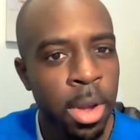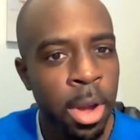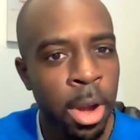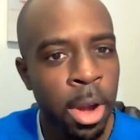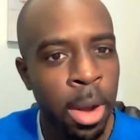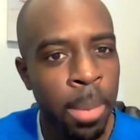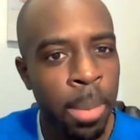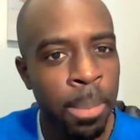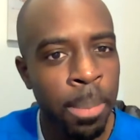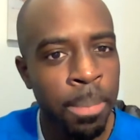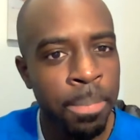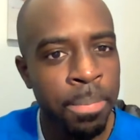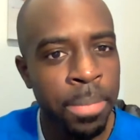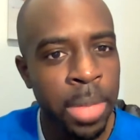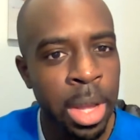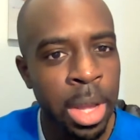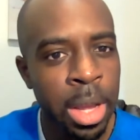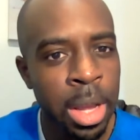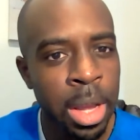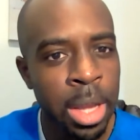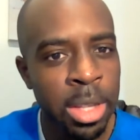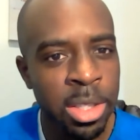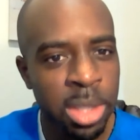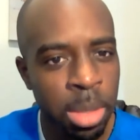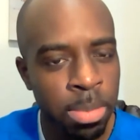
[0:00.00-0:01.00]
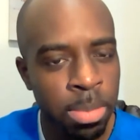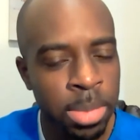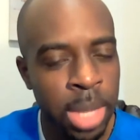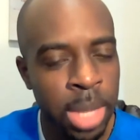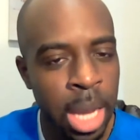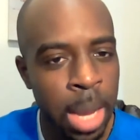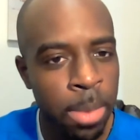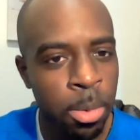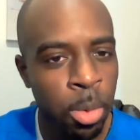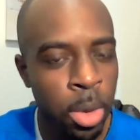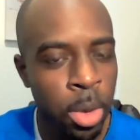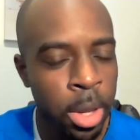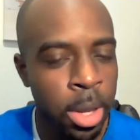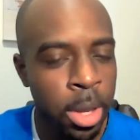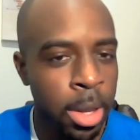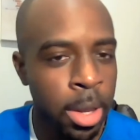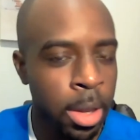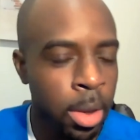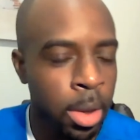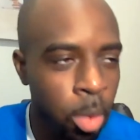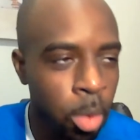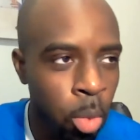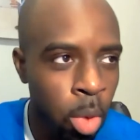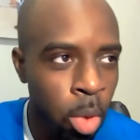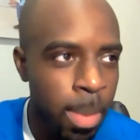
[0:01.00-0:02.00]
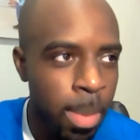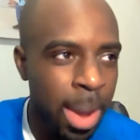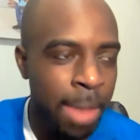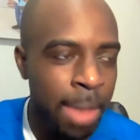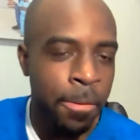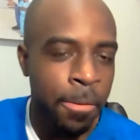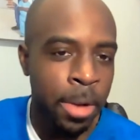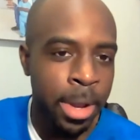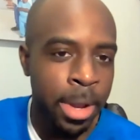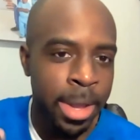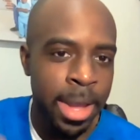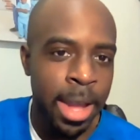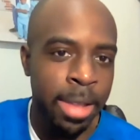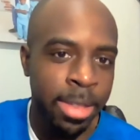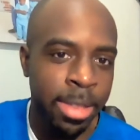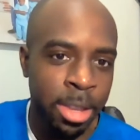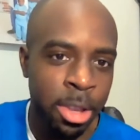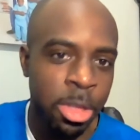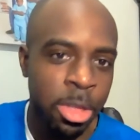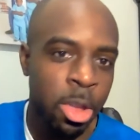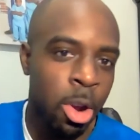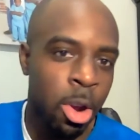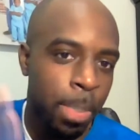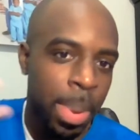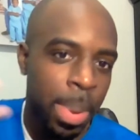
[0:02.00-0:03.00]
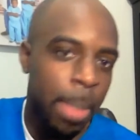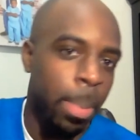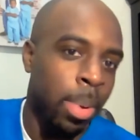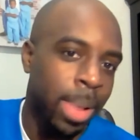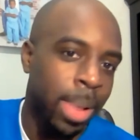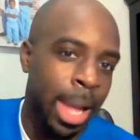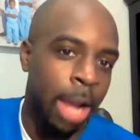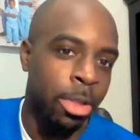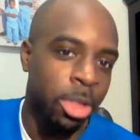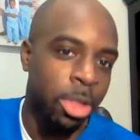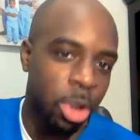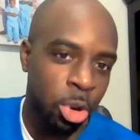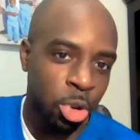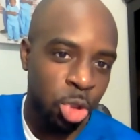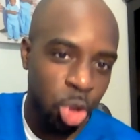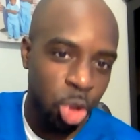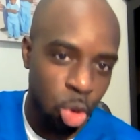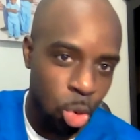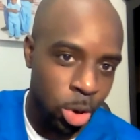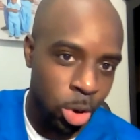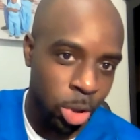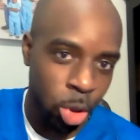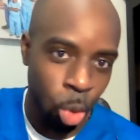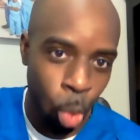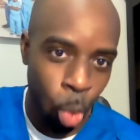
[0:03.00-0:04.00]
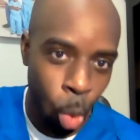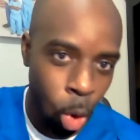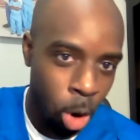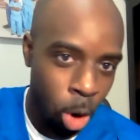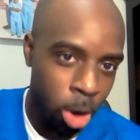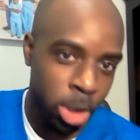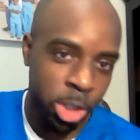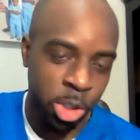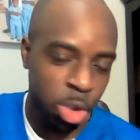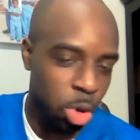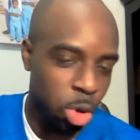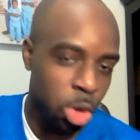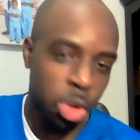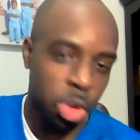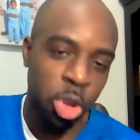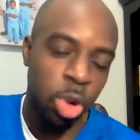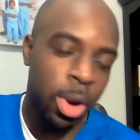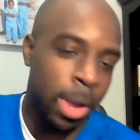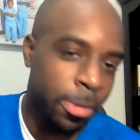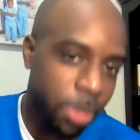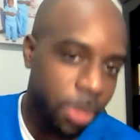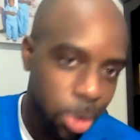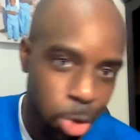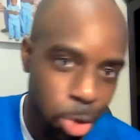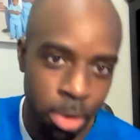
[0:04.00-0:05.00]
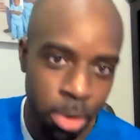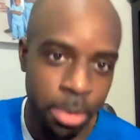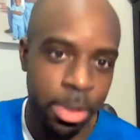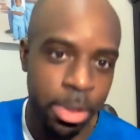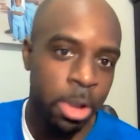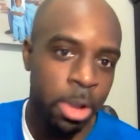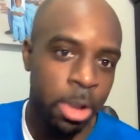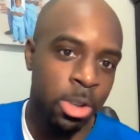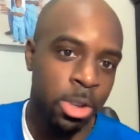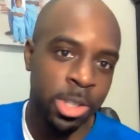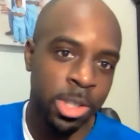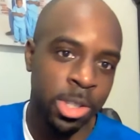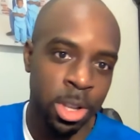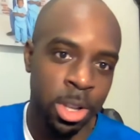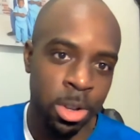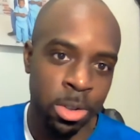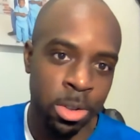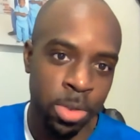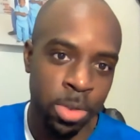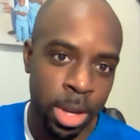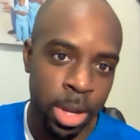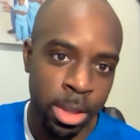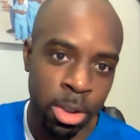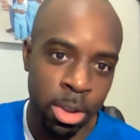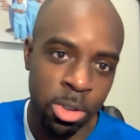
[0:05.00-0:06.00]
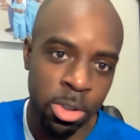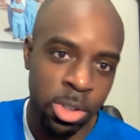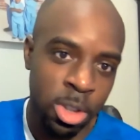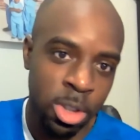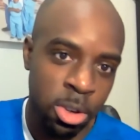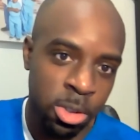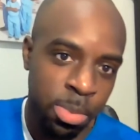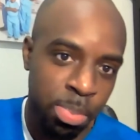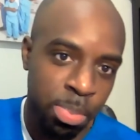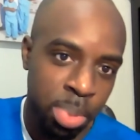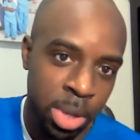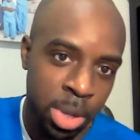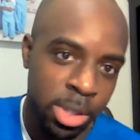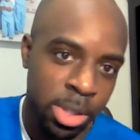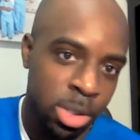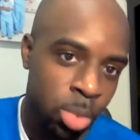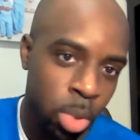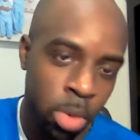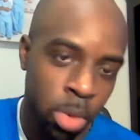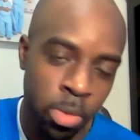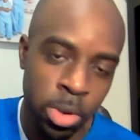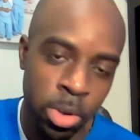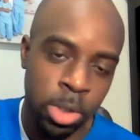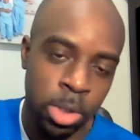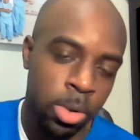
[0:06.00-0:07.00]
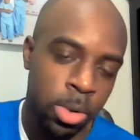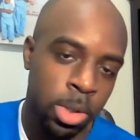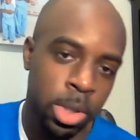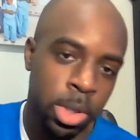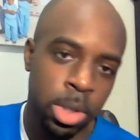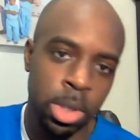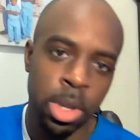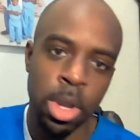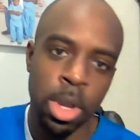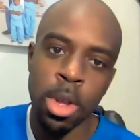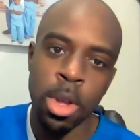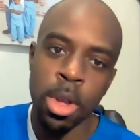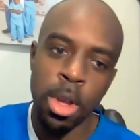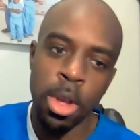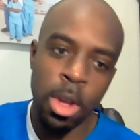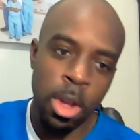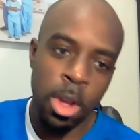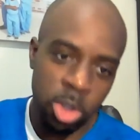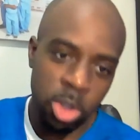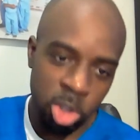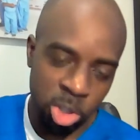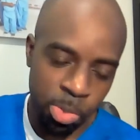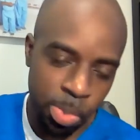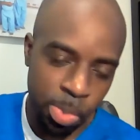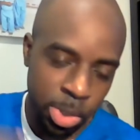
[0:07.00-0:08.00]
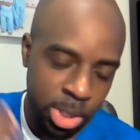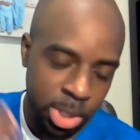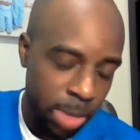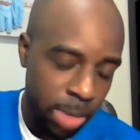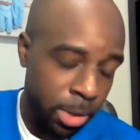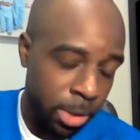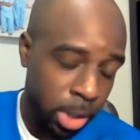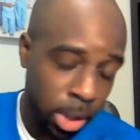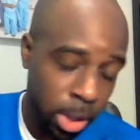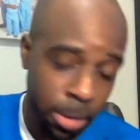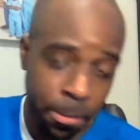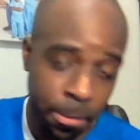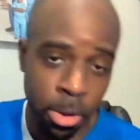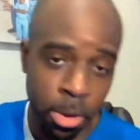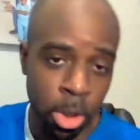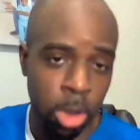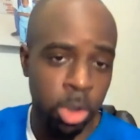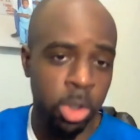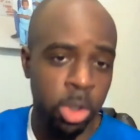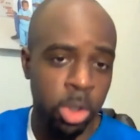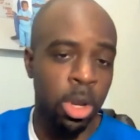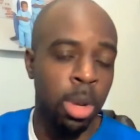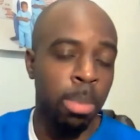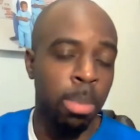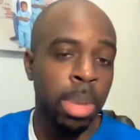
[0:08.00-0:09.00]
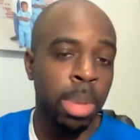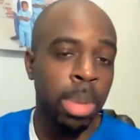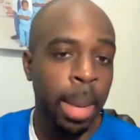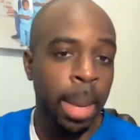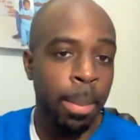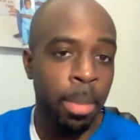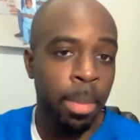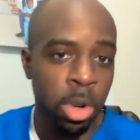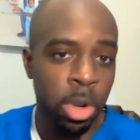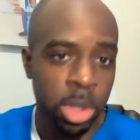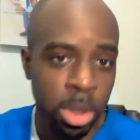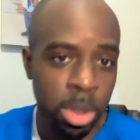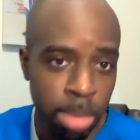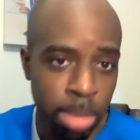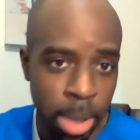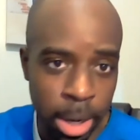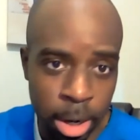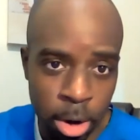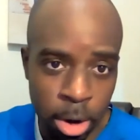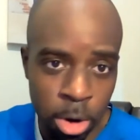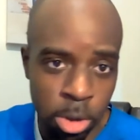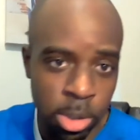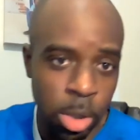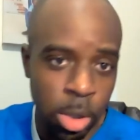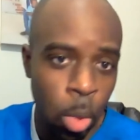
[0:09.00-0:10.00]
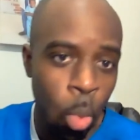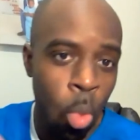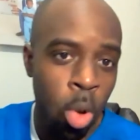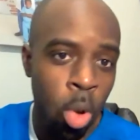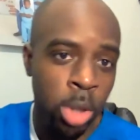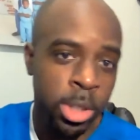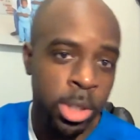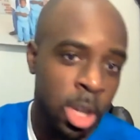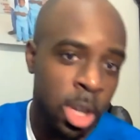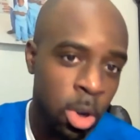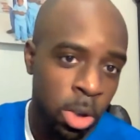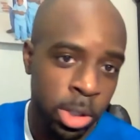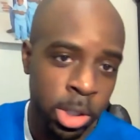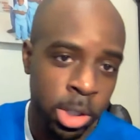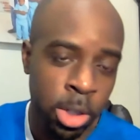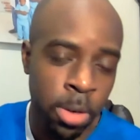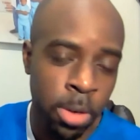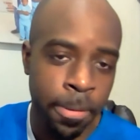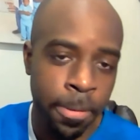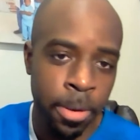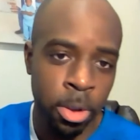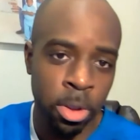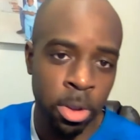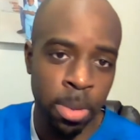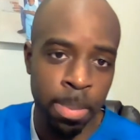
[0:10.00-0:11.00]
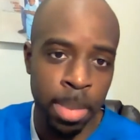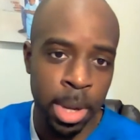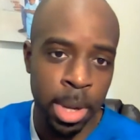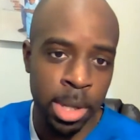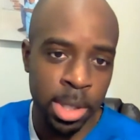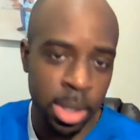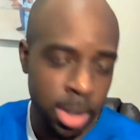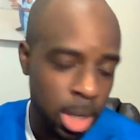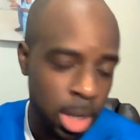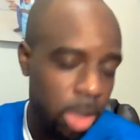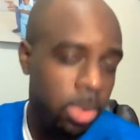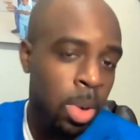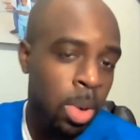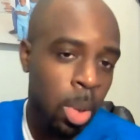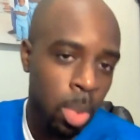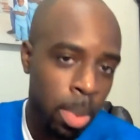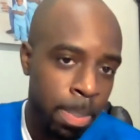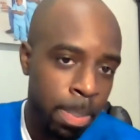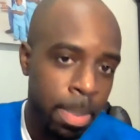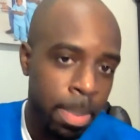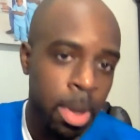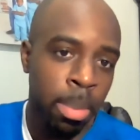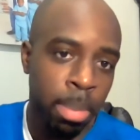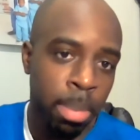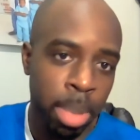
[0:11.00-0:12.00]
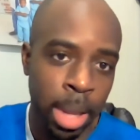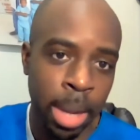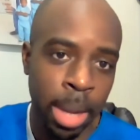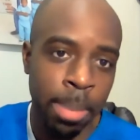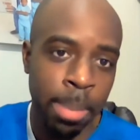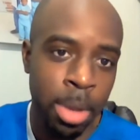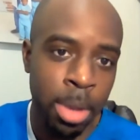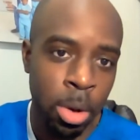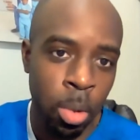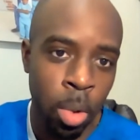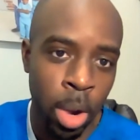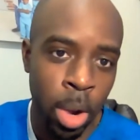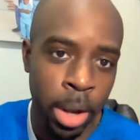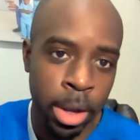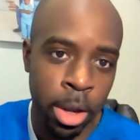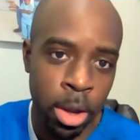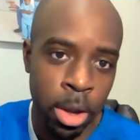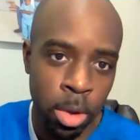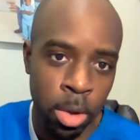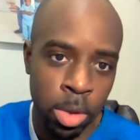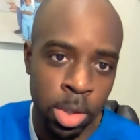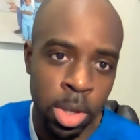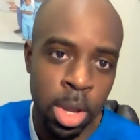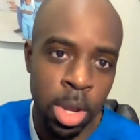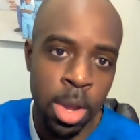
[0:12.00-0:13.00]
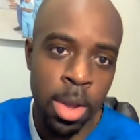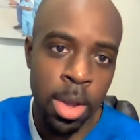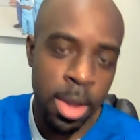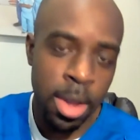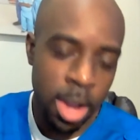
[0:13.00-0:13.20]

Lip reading: And sometimes we might forget that there are people out there doing the work, so you don't have to know everything yourselves, right? There's places with resources. So specifically for those young Black boys and Black girls that want to go into the field of medicine, that's why we built Black Men in White Coats